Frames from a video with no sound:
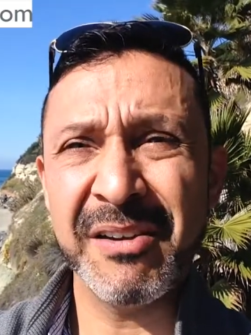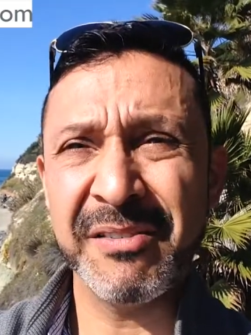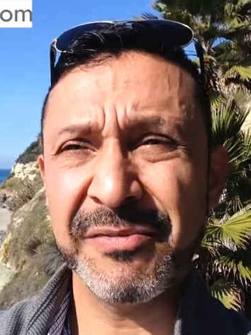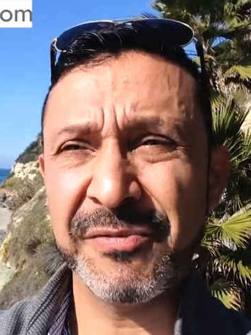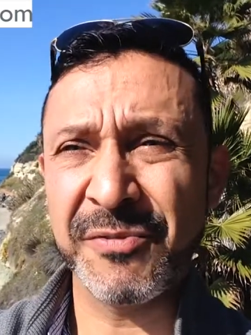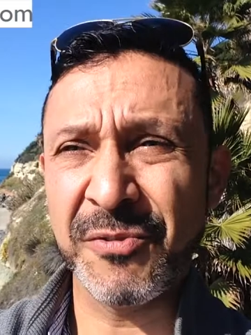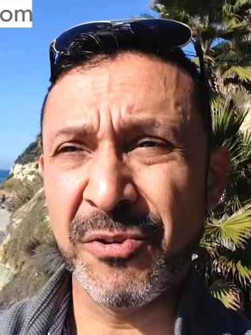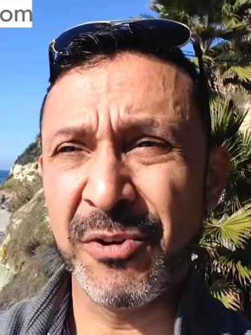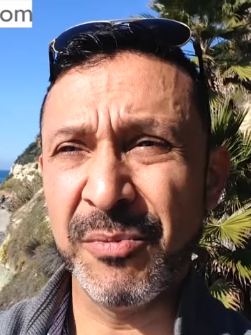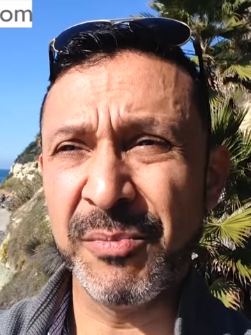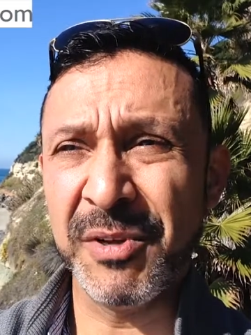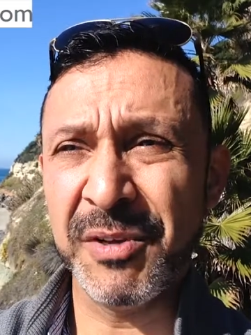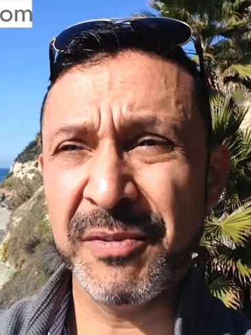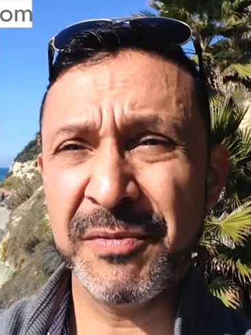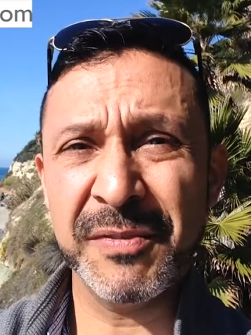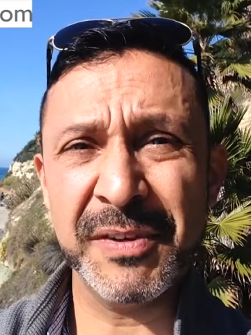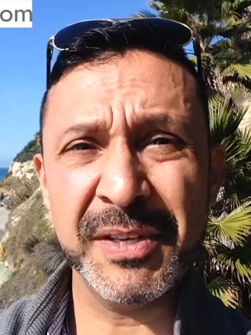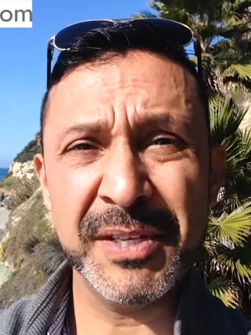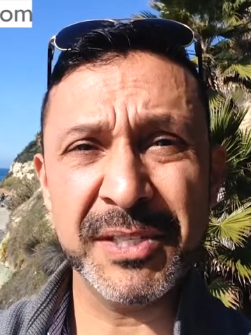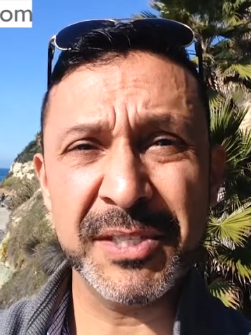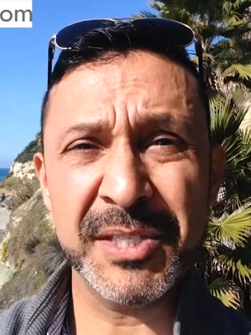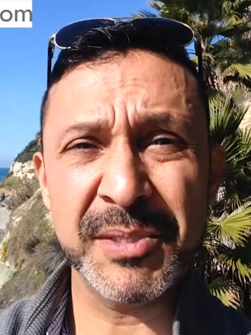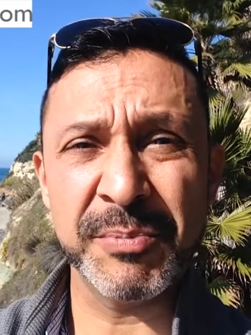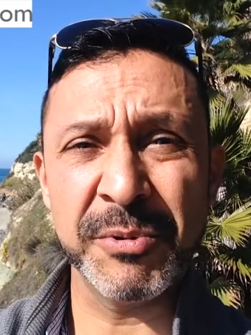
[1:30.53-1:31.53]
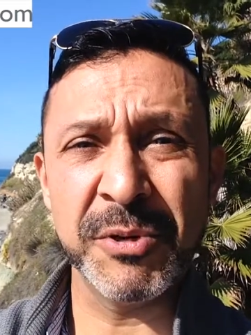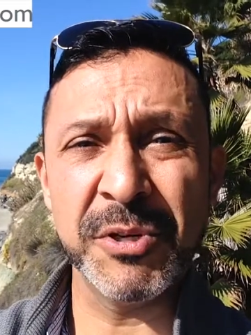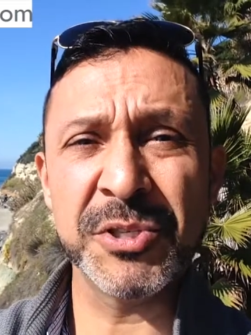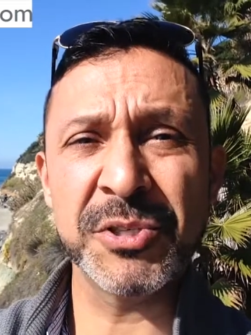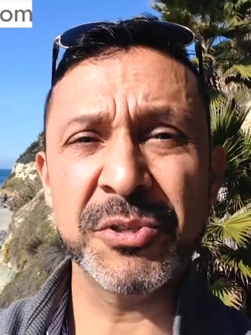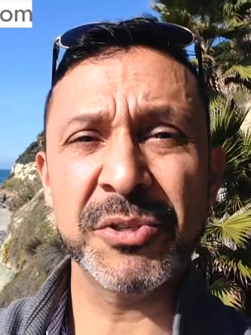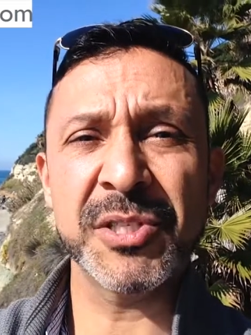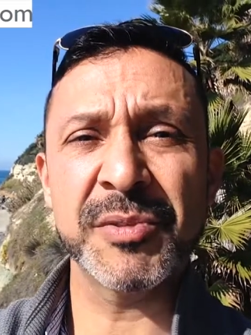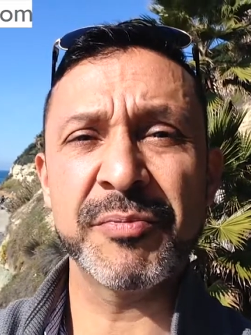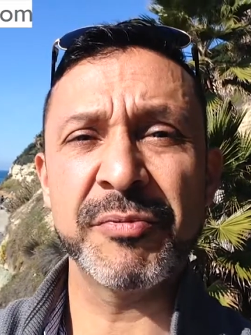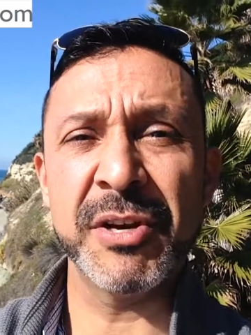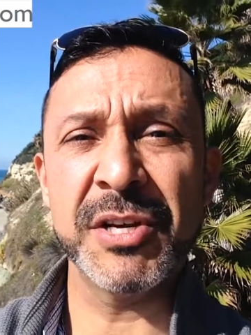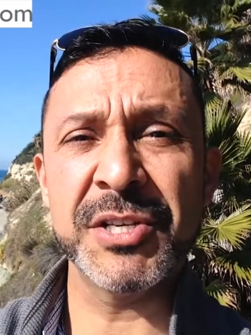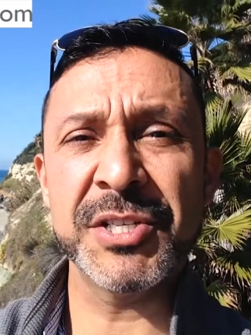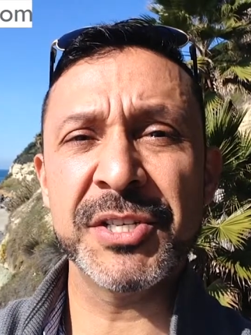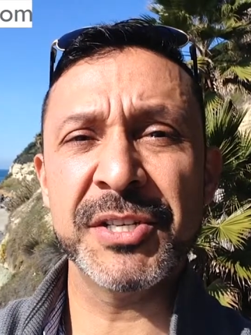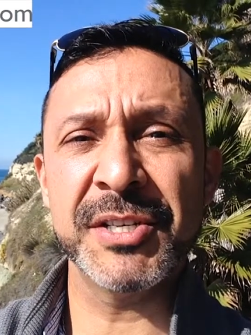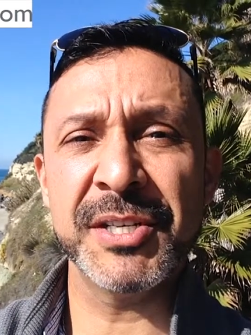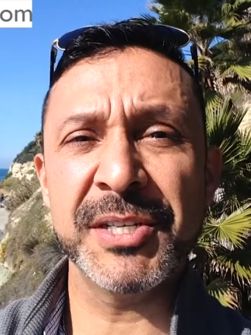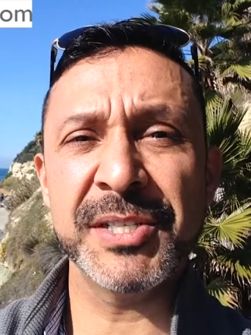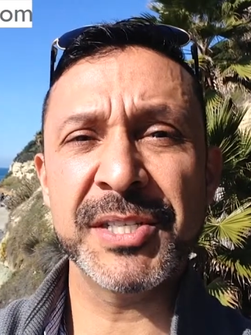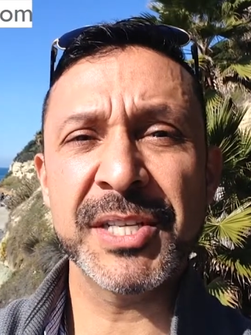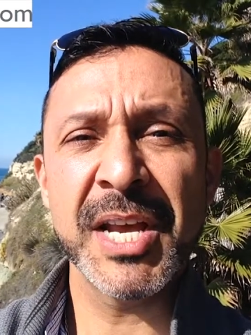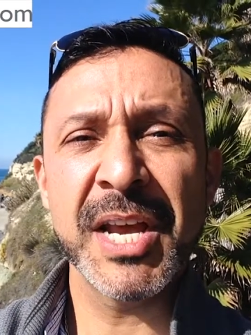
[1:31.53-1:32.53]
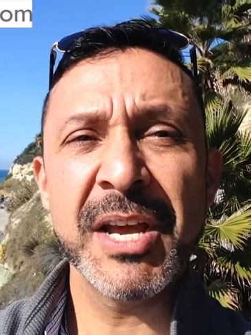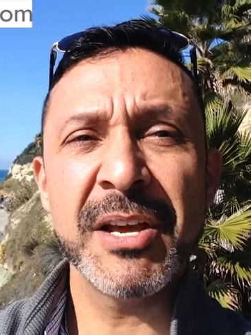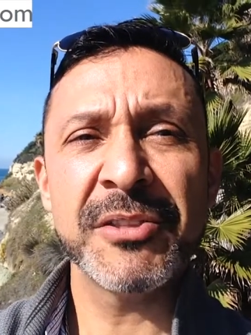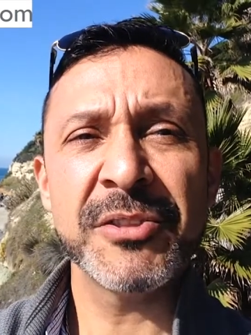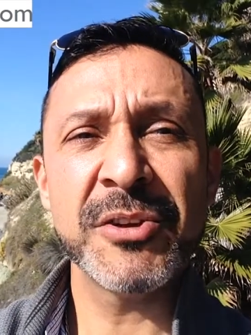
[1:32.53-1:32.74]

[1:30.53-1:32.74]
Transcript: form of spiritual expression is,